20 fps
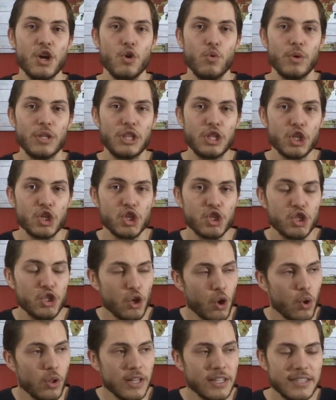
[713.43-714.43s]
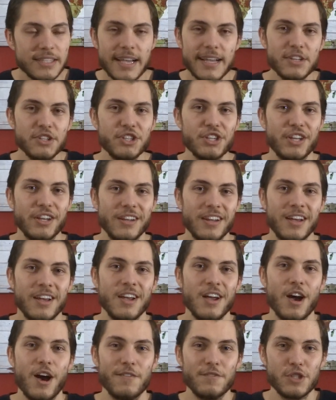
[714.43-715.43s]
with the sole intention
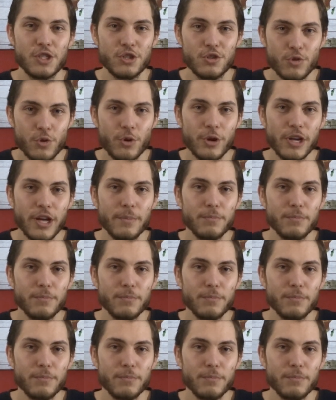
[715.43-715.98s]
of screwing